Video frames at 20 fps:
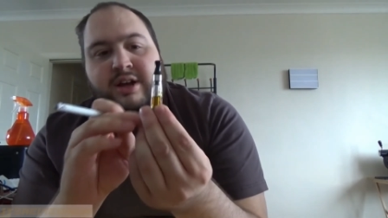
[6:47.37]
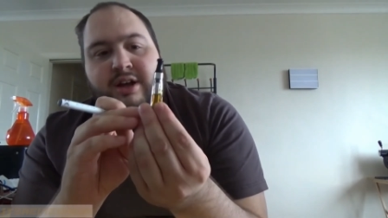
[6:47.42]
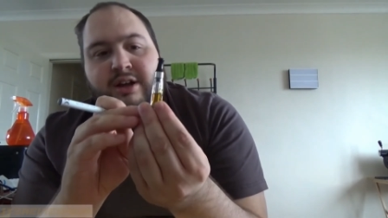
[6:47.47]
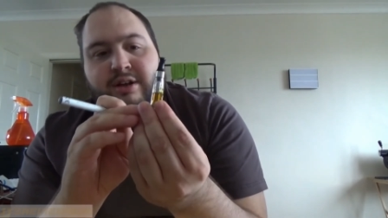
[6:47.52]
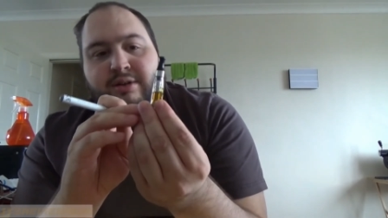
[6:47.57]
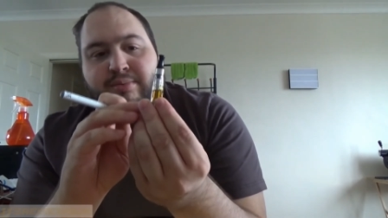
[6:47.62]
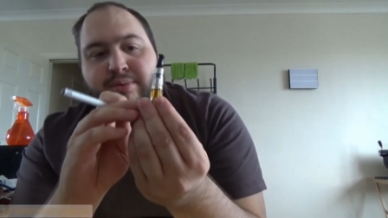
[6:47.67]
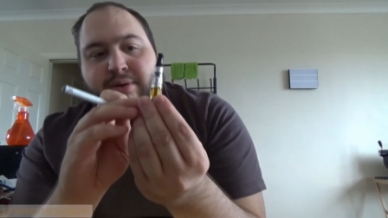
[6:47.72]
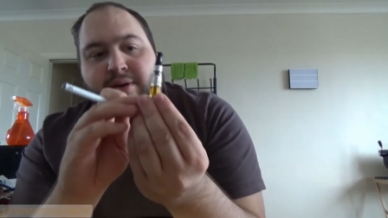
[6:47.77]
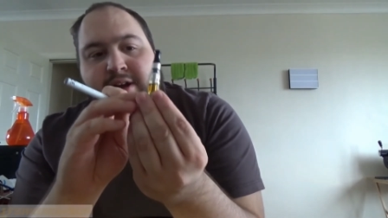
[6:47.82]

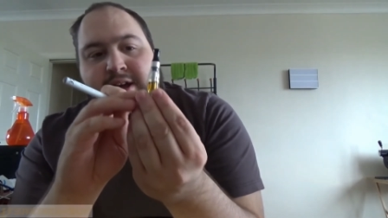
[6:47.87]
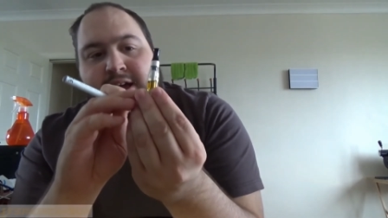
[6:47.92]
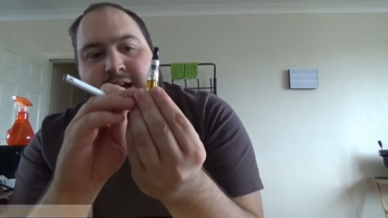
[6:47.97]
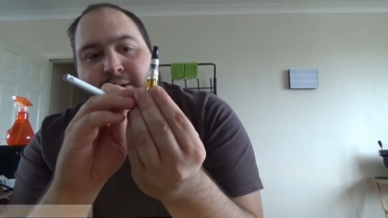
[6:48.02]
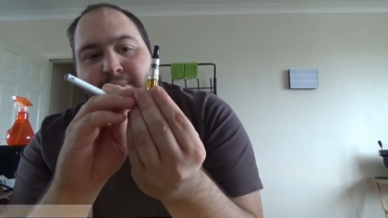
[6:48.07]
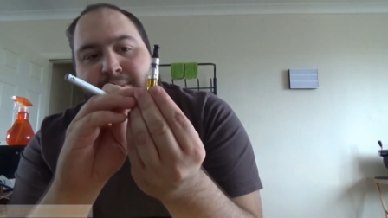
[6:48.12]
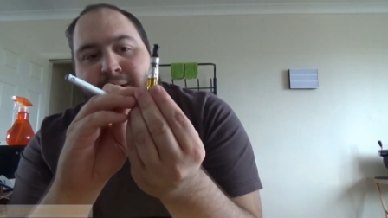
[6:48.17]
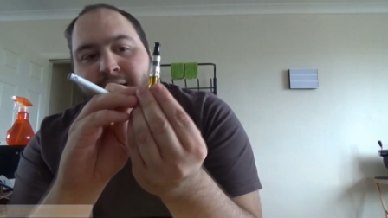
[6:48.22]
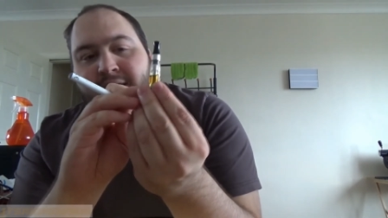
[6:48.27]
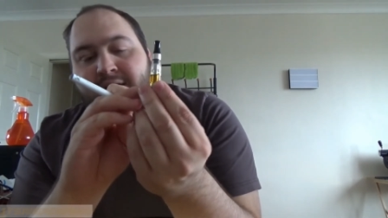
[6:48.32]
You'll probably get
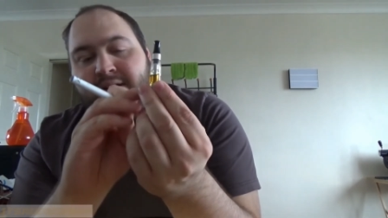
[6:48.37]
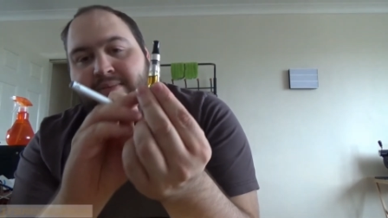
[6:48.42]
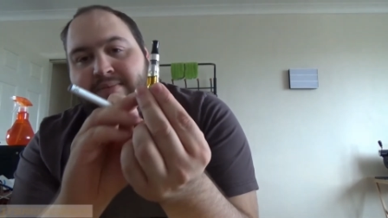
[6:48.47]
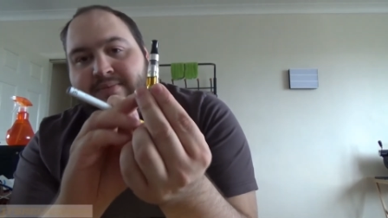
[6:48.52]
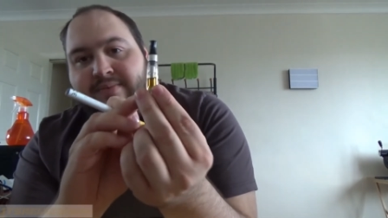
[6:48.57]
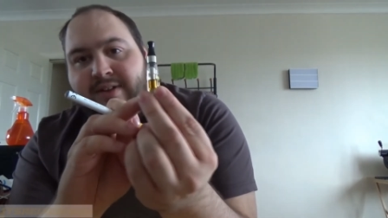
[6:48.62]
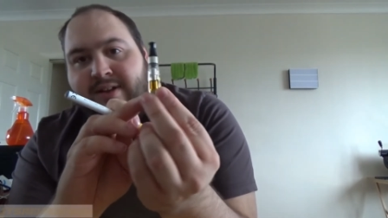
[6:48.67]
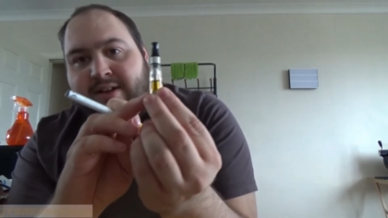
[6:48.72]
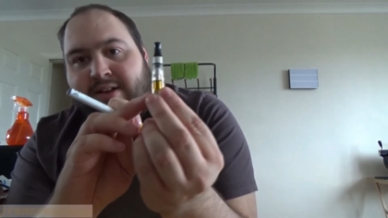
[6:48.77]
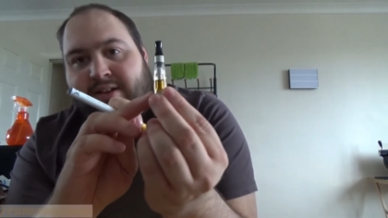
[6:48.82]
about
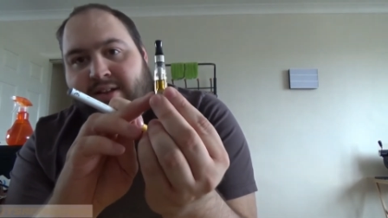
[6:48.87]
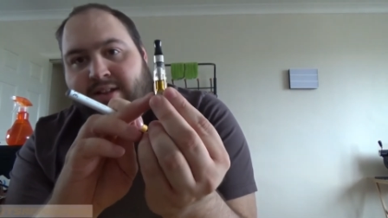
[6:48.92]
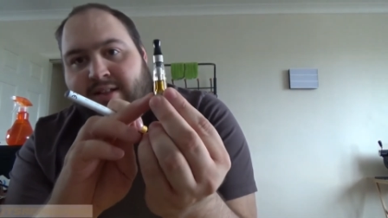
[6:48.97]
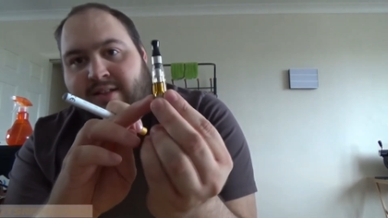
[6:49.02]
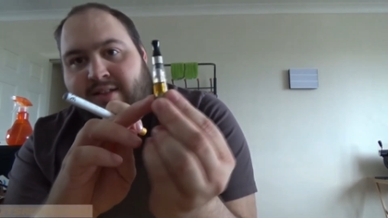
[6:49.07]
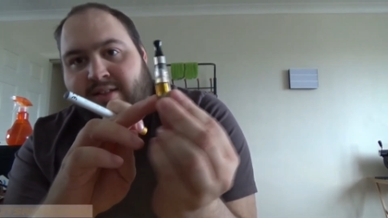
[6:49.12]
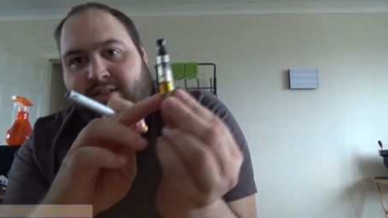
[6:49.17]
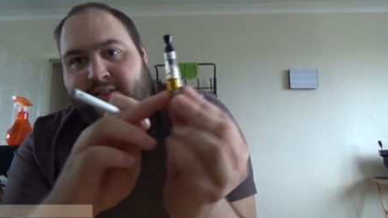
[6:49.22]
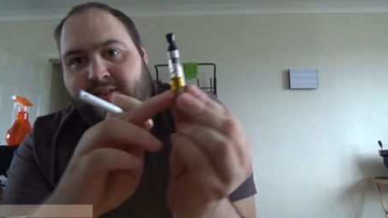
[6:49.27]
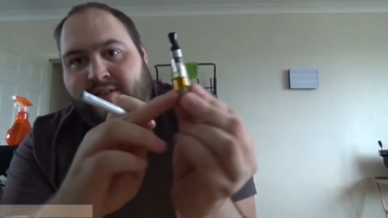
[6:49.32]

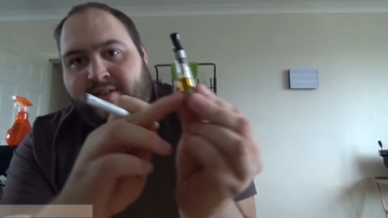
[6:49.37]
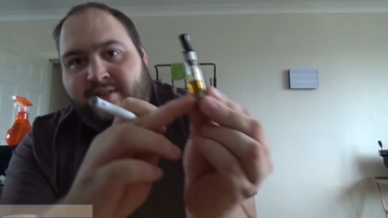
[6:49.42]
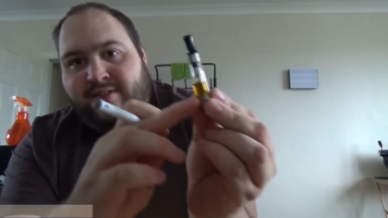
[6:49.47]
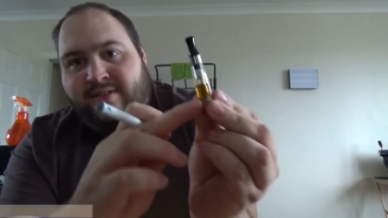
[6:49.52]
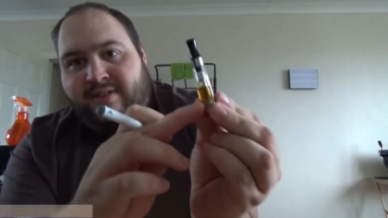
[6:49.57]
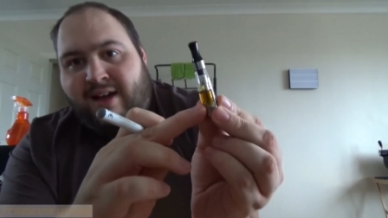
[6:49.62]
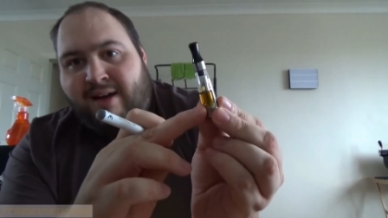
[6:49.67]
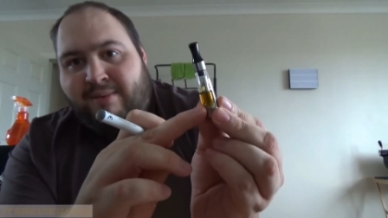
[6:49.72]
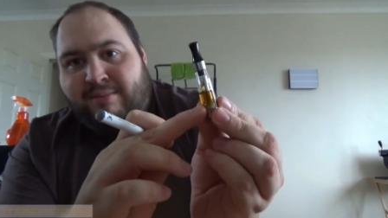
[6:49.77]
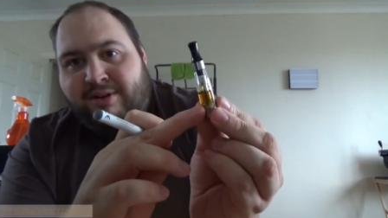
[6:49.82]

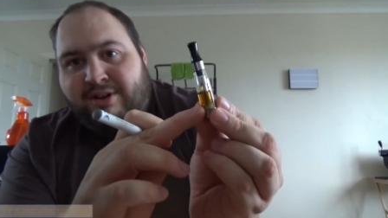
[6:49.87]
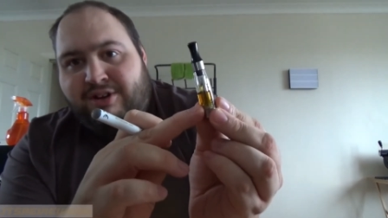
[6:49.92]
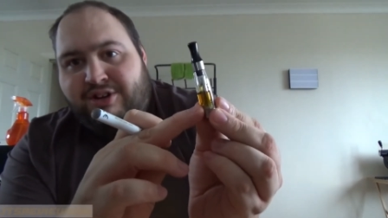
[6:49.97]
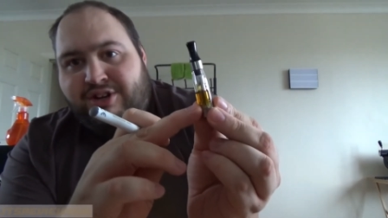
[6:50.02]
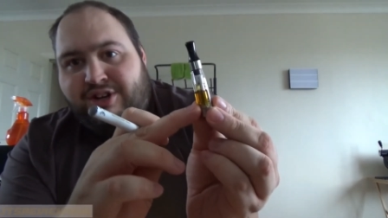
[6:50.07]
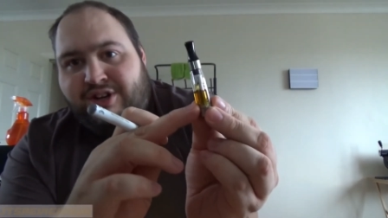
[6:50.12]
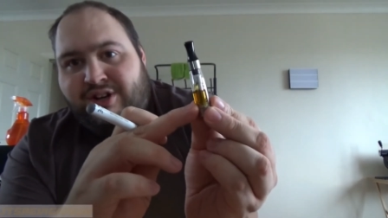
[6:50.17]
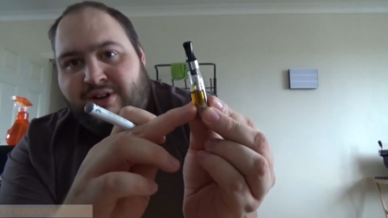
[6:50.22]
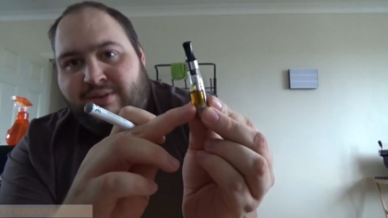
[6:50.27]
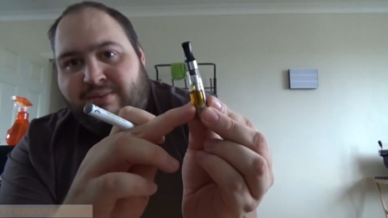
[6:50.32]
that
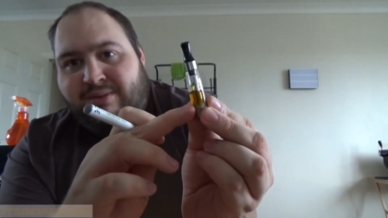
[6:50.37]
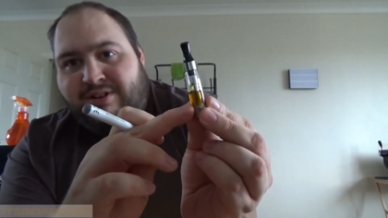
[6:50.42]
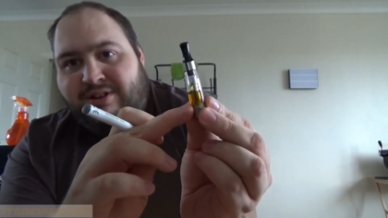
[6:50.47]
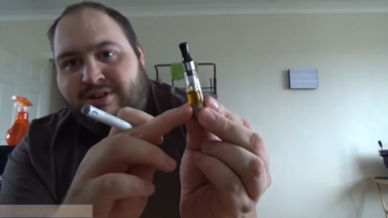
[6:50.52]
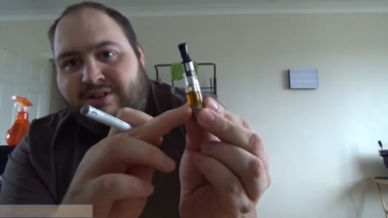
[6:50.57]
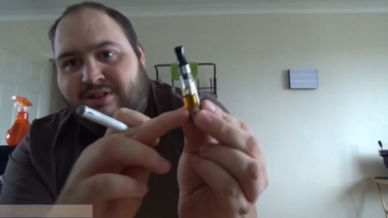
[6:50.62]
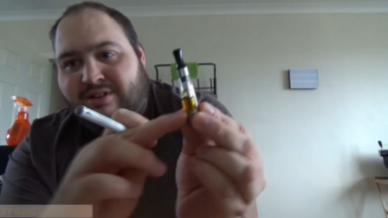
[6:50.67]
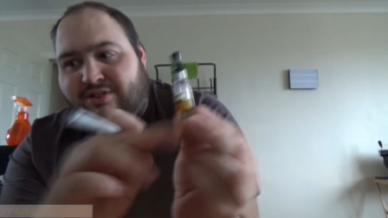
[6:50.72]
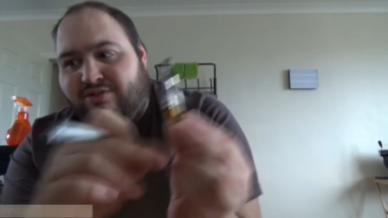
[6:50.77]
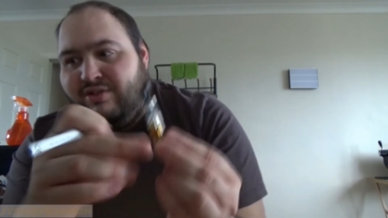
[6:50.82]
much, which
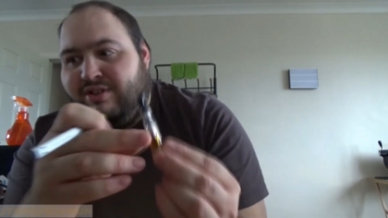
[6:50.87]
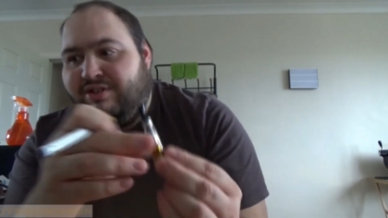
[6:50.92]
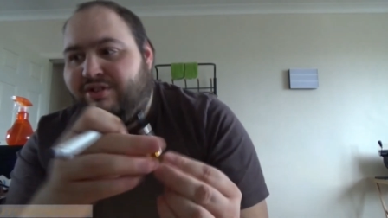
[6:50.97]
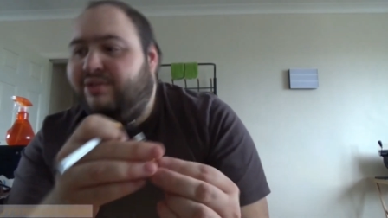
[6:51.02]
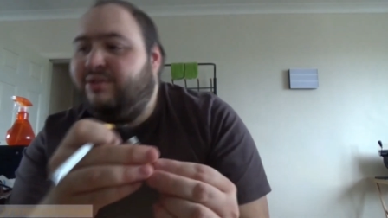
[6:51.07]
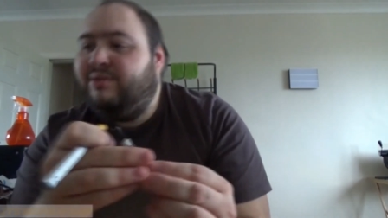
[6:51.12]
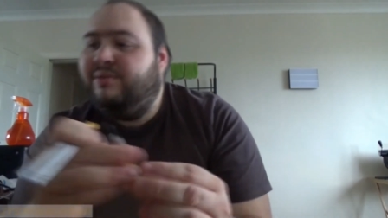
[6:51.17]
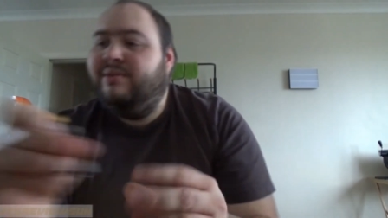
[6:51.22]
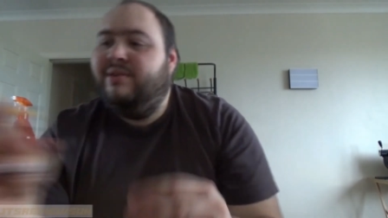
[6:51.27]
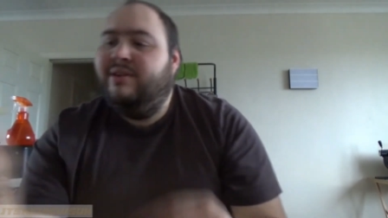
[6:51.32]
is a
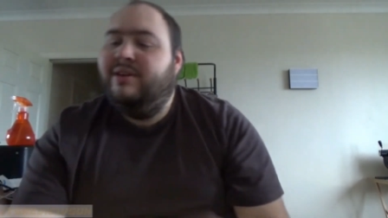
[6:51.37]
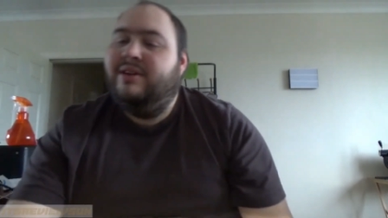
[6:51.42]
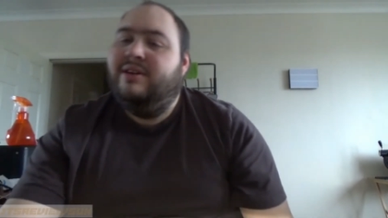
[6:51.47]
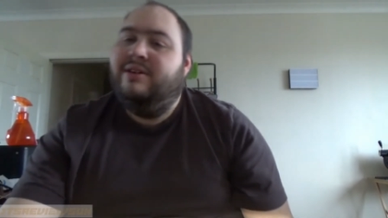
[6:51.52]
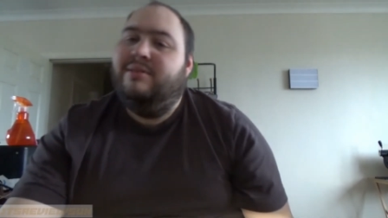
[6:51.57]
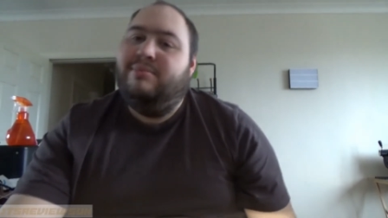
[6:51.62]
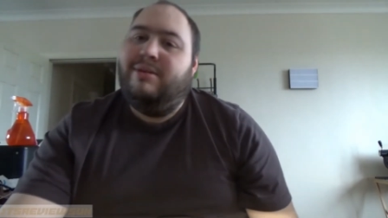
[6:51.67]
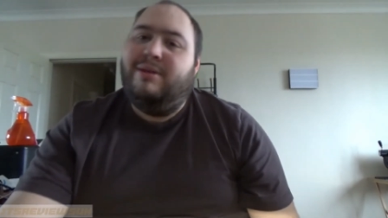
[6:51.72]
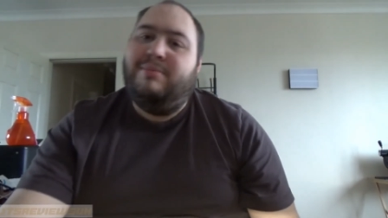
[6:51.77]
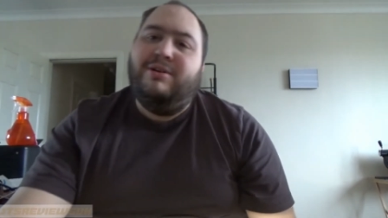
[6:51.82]
drizzle,
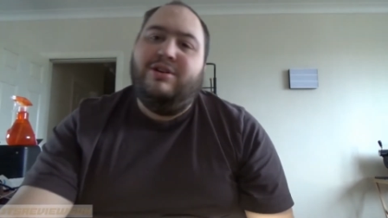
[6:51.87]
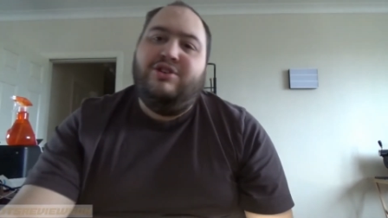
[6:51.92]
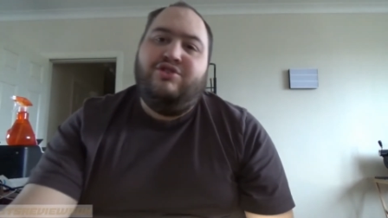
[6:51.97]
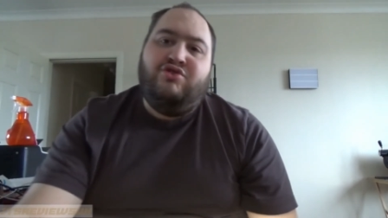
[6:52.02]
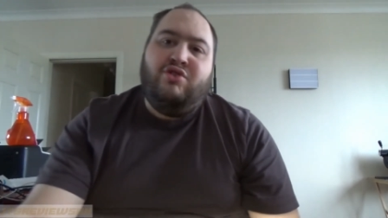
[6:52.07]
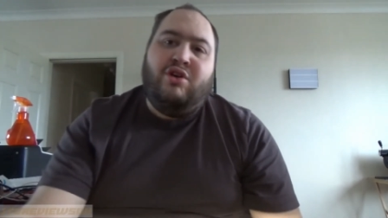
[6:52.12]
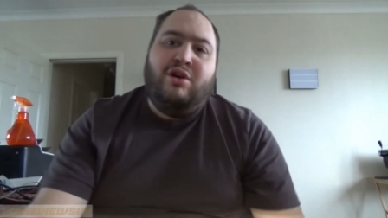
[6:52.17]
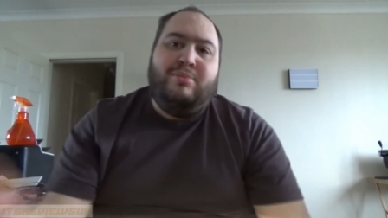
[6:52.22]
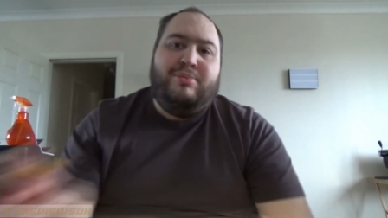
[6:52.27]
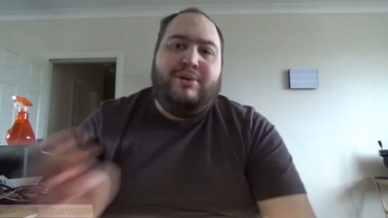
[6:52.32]
maybe a
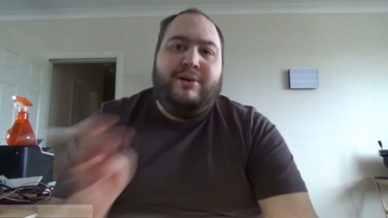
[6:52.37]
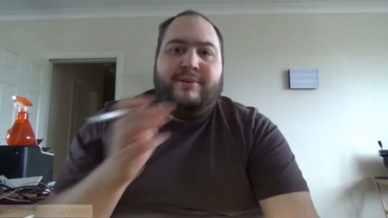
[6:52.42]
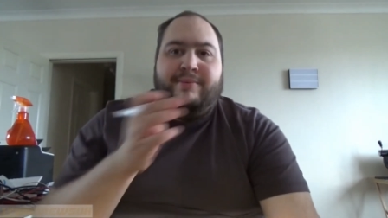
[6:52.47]
drop.